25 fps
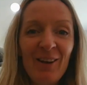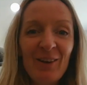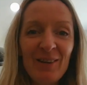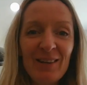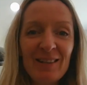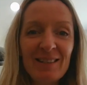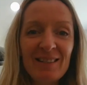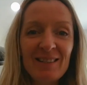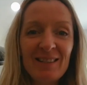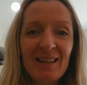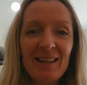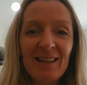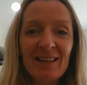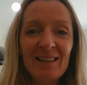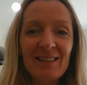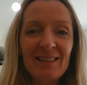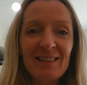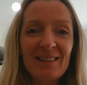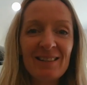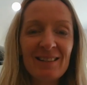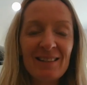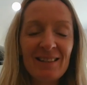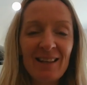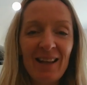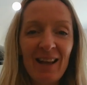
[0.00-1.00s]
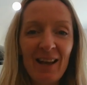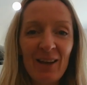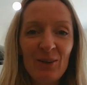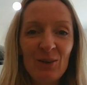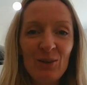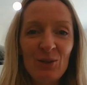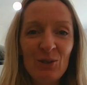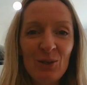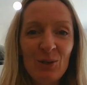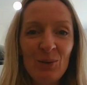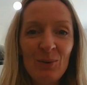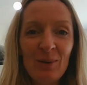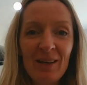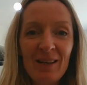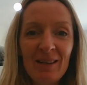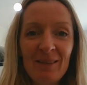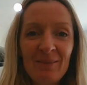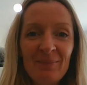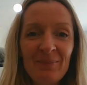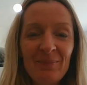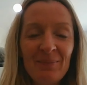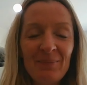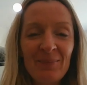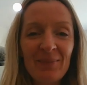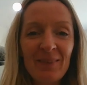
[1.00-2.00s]
six, how you doing?
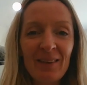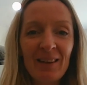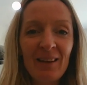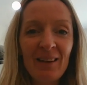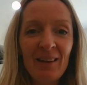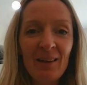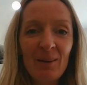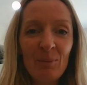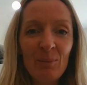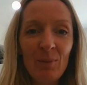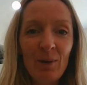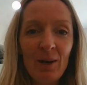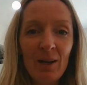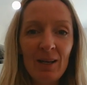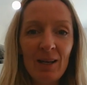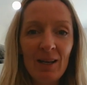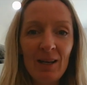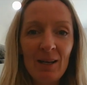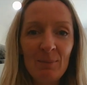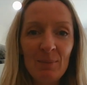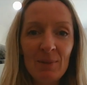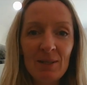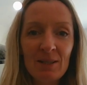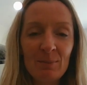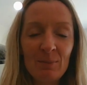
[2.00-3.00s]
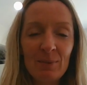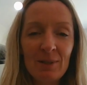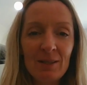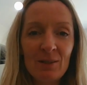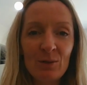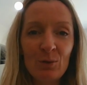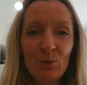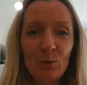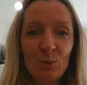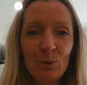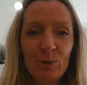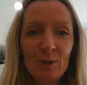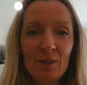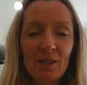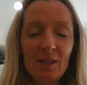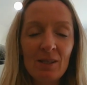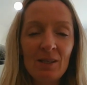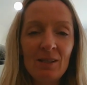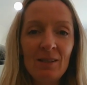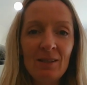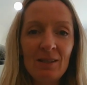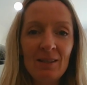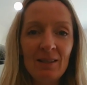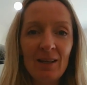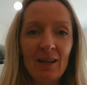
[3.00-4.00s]
My name is Miss
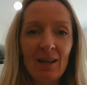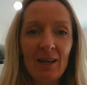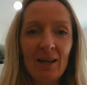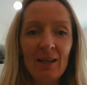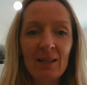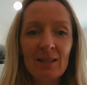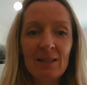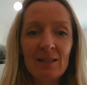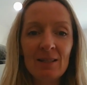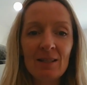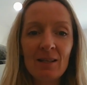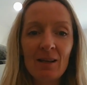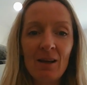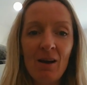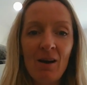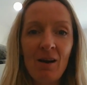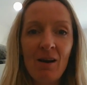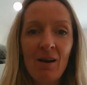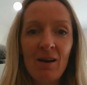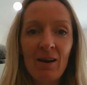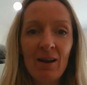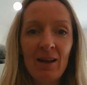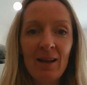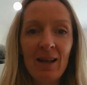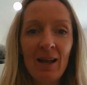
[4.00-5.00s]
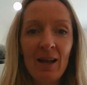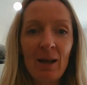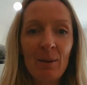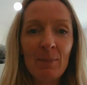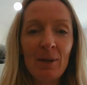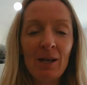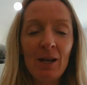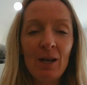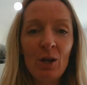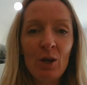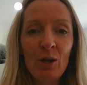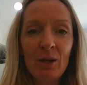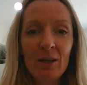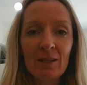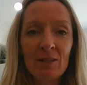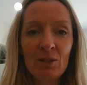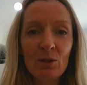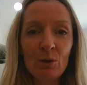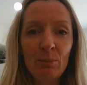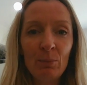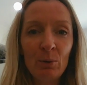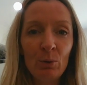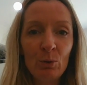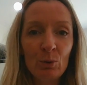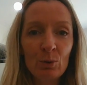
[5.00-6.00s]
Thornton and I am a learning
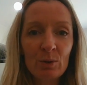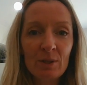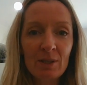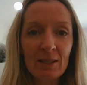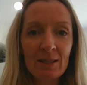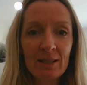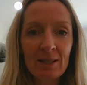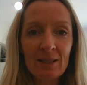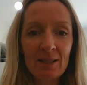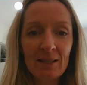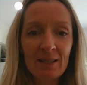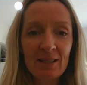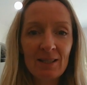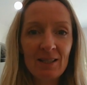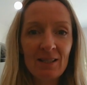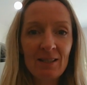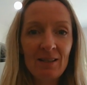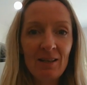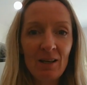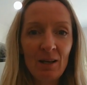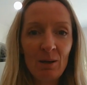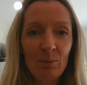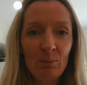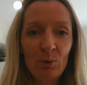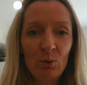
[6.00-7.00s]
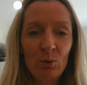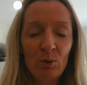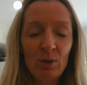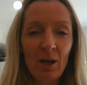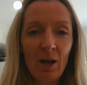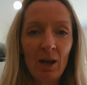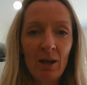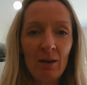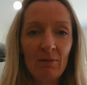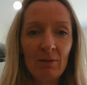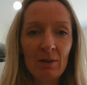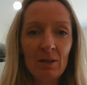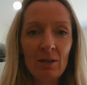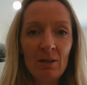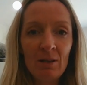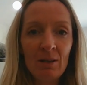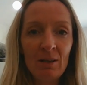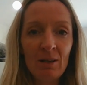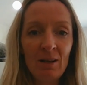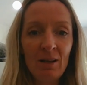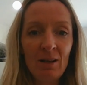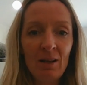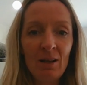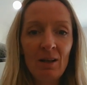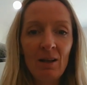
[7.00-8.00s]
support assistant at Bude Haven.
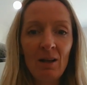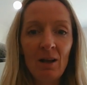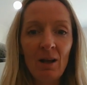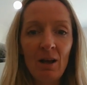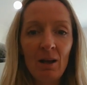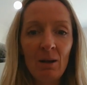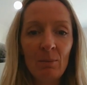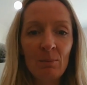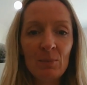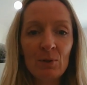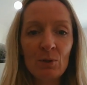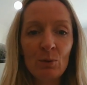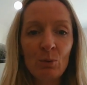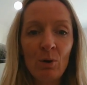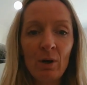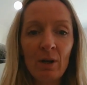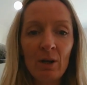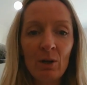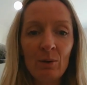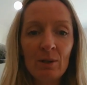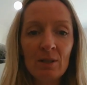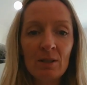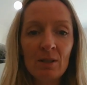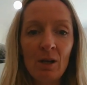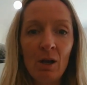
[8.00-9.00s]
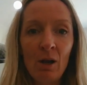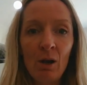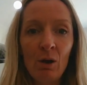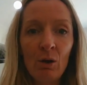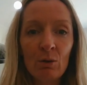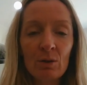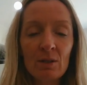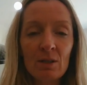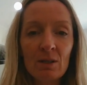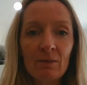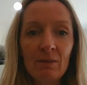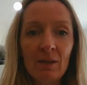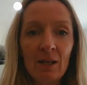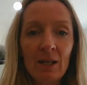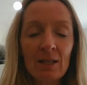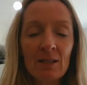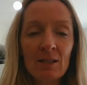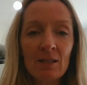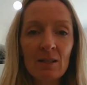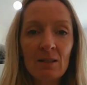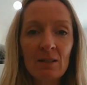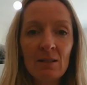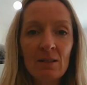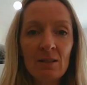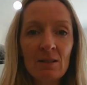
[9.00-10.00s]
Um, so I go into lots of
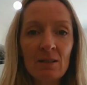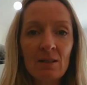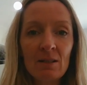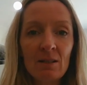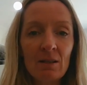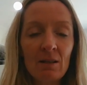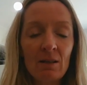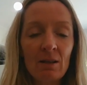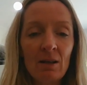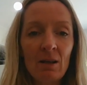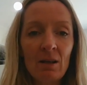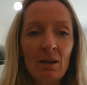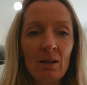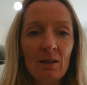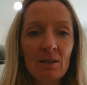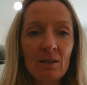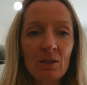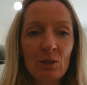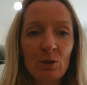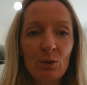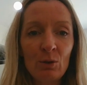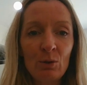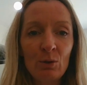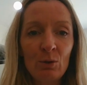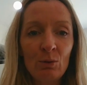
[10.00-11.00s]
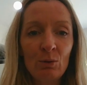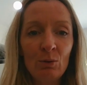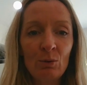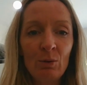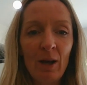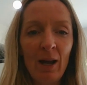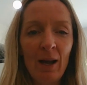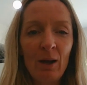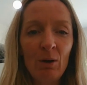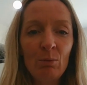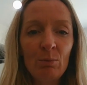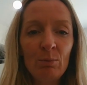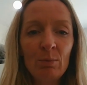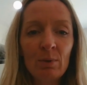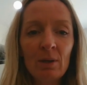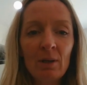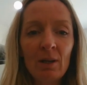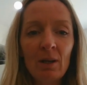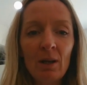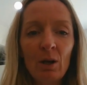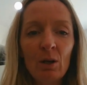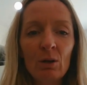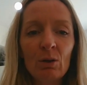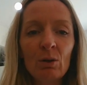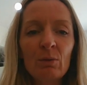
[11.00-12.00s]
lessons uh, to help
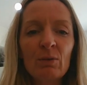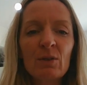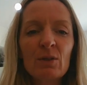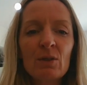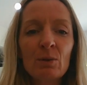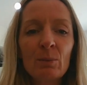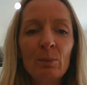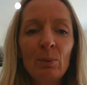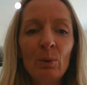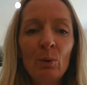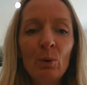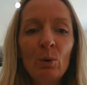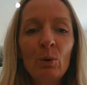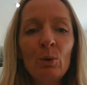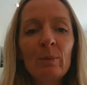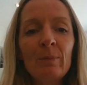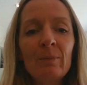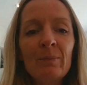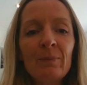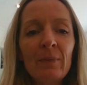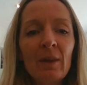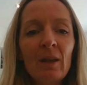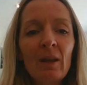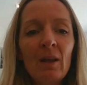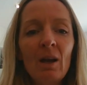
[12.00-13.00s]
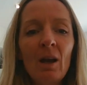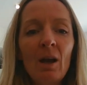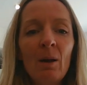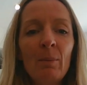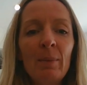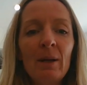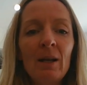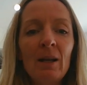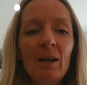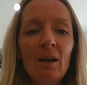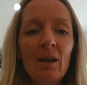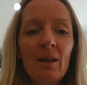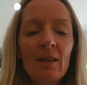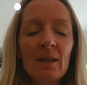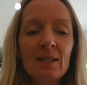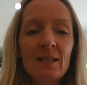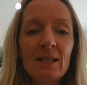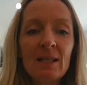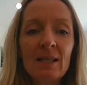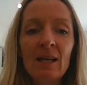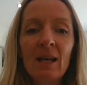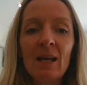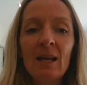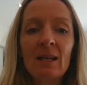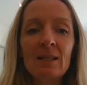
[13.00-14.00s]
and offer support, a bit like the
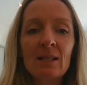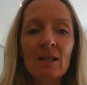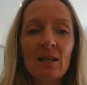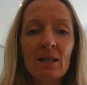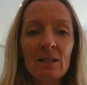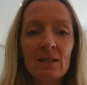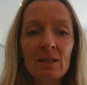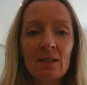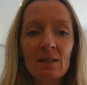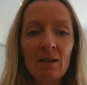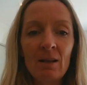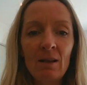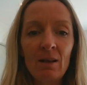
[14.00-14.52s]
TA does